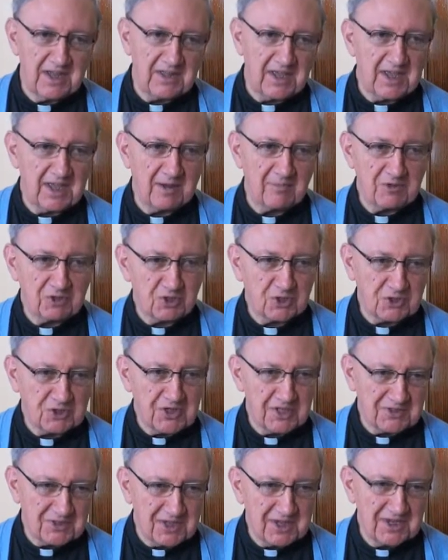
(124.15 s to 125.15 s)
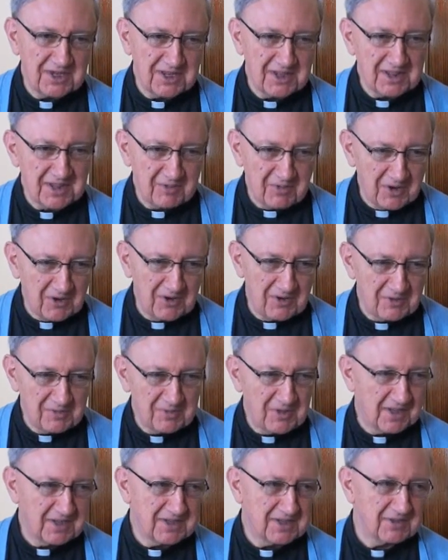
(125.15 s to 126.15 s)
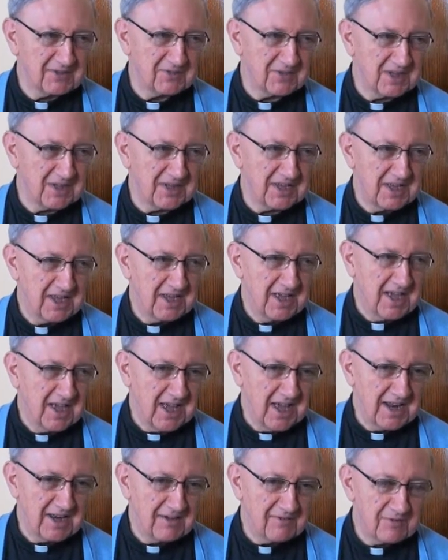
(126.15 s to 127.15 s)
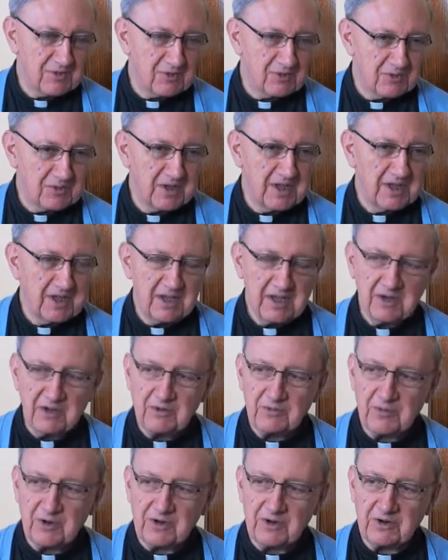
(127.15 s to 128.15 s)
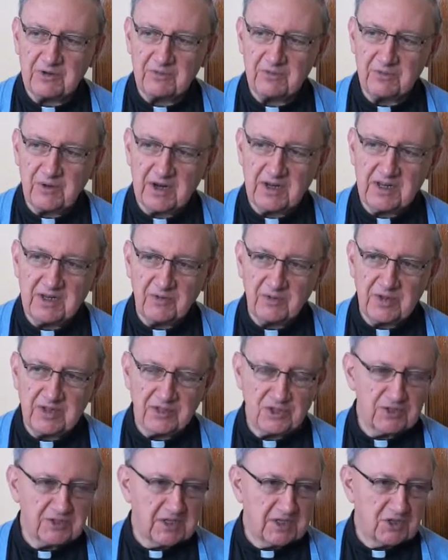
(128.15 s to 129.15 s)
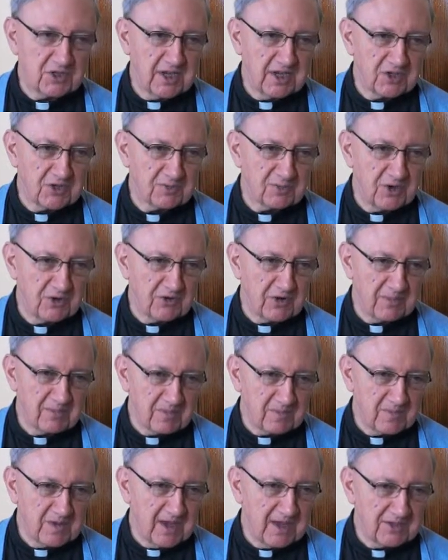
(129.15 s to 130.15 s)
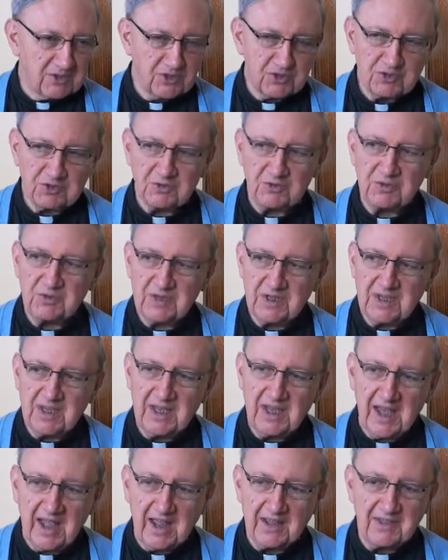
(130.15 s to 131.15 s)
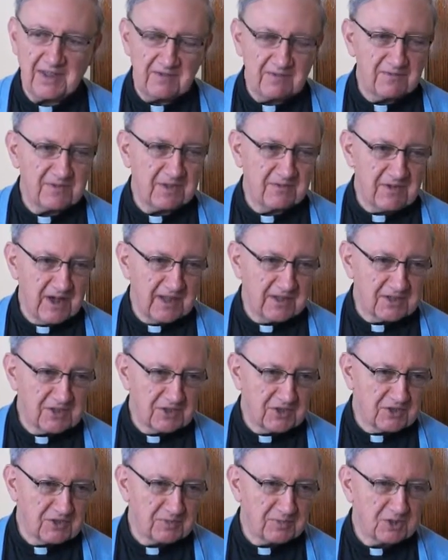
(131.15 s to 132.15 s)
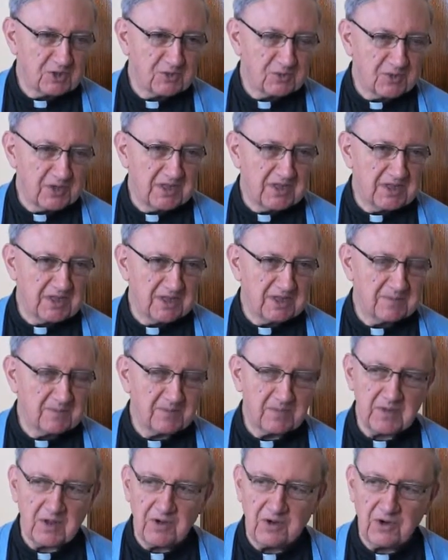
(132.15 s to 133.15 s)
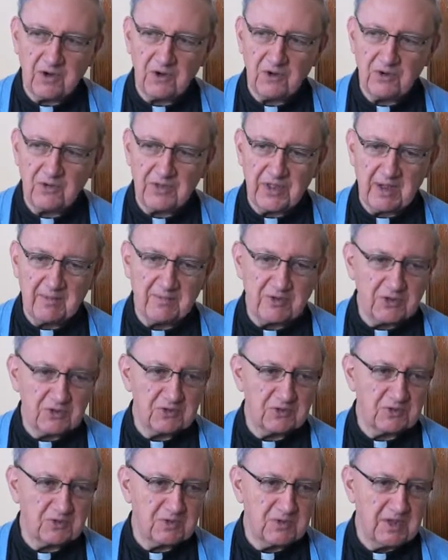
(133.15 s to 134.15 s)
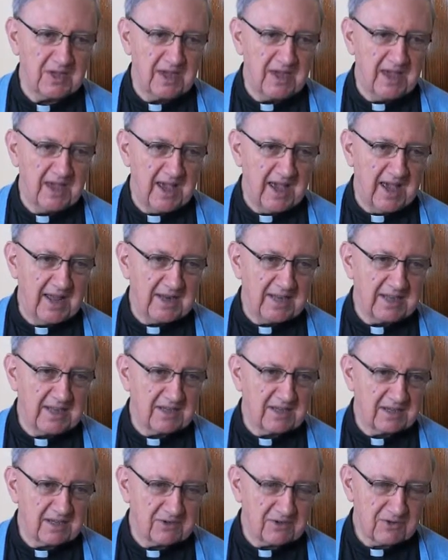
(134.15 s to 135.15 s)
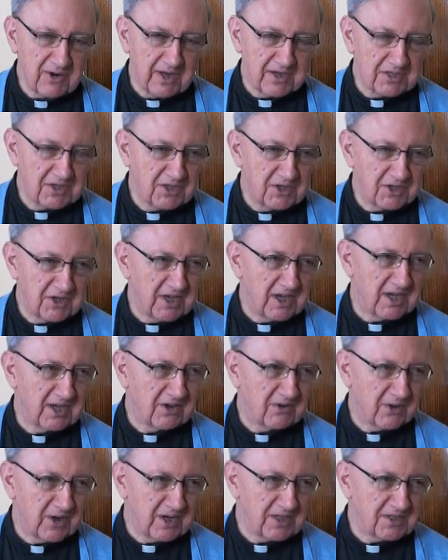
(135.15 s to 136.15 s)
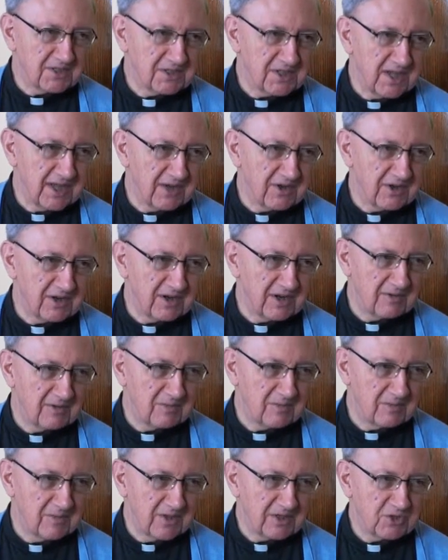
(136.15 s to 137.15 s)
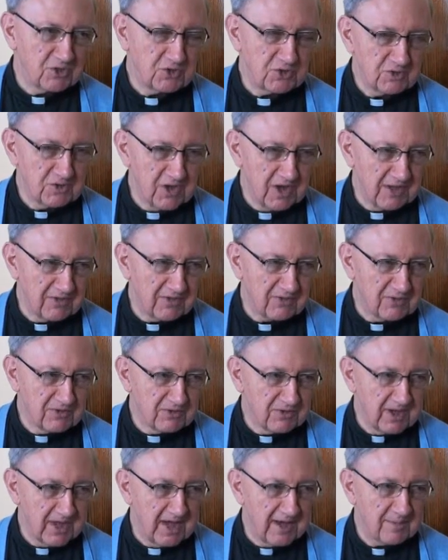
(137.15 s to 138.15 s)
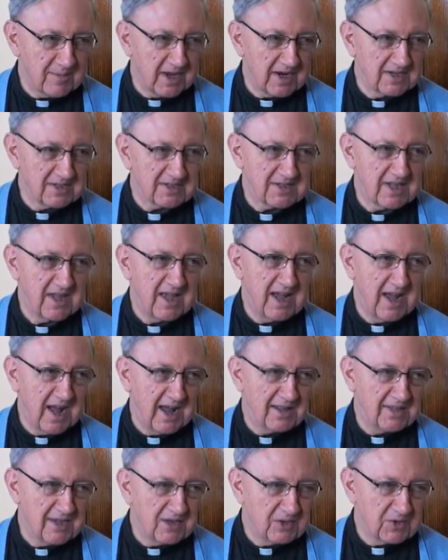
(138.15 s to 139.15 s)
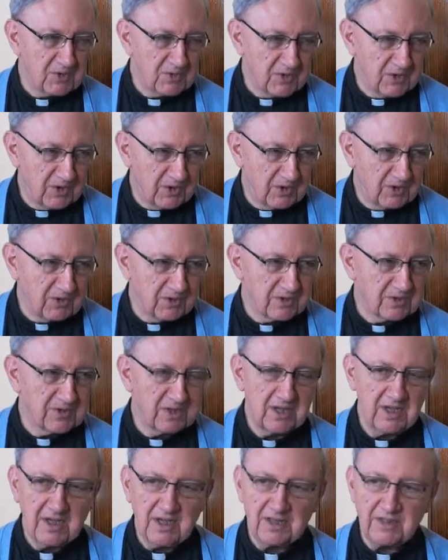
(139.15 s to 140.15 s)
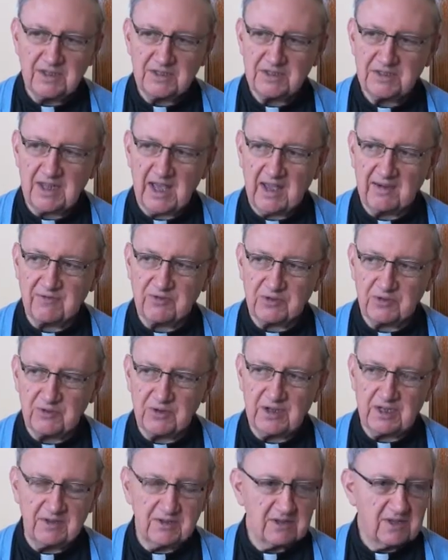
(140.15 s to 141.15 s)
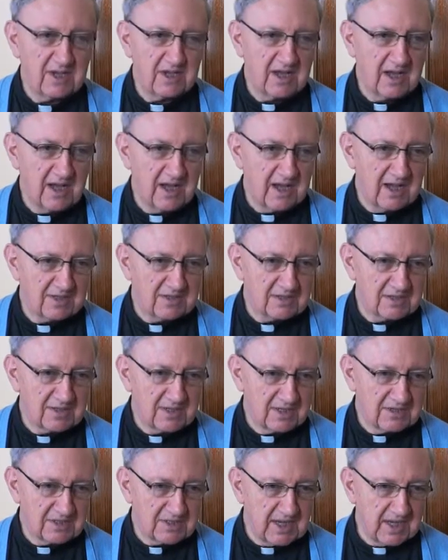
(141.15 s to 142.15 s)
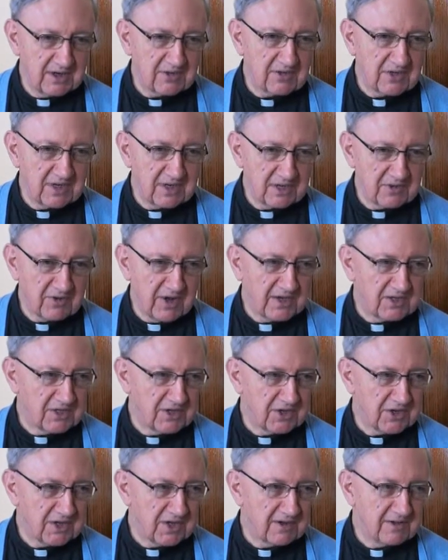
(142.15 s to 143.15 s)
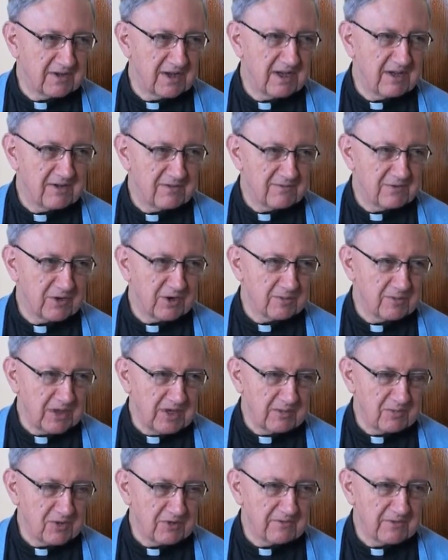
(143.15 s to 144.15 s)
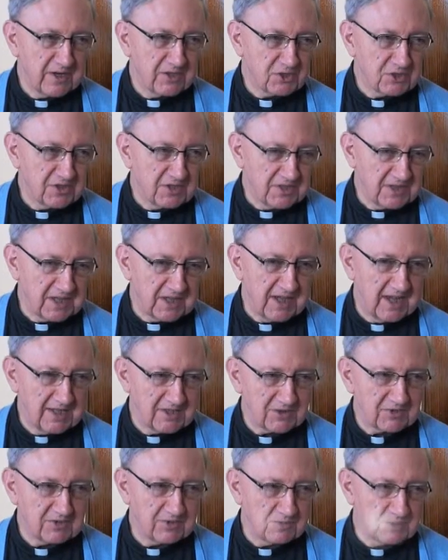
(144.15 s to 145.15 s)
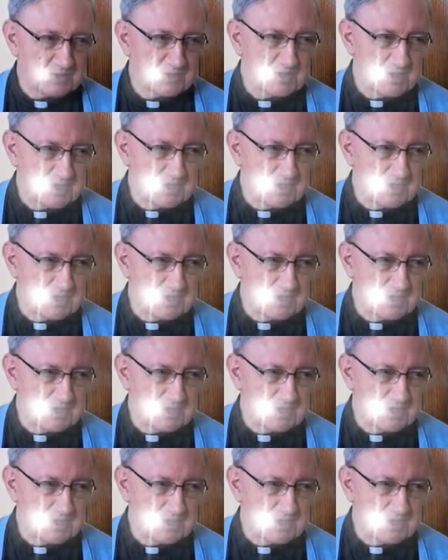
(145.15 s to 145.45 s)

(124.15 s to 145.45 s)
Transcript: They came to church on Sunday and they went home. They didn't really, and if you were running a religious education program, yes, you had the volunteers, but you really didn't hold them to any criteria or any standard. And once you'd gone through LIMEX, I think you hold the staff to a standard and a criteria for being professional in the classroom.